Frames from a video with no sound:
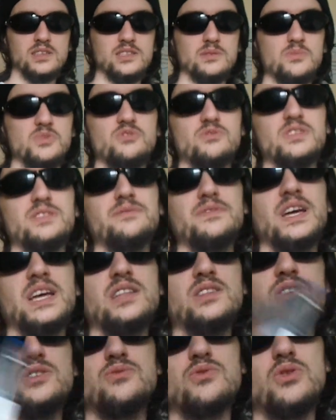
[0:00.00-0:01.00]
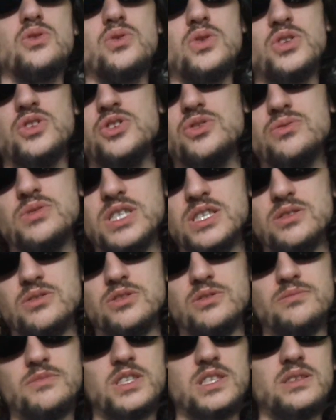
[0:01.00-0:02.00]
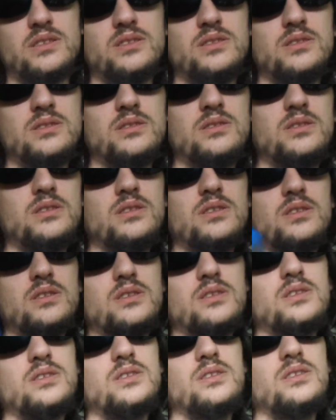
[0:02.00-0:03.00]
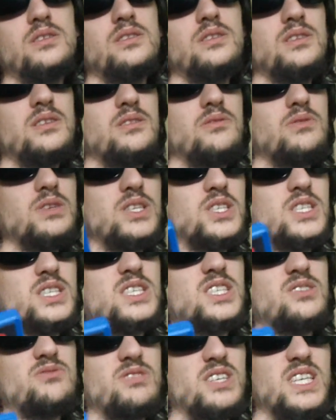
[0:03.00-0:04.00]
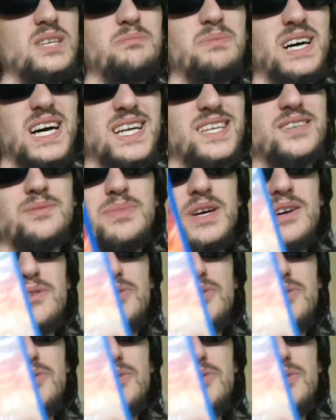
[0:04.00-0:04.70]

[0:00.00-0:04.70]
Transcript: similar in the vein to Call of Duty or something, which is a really bad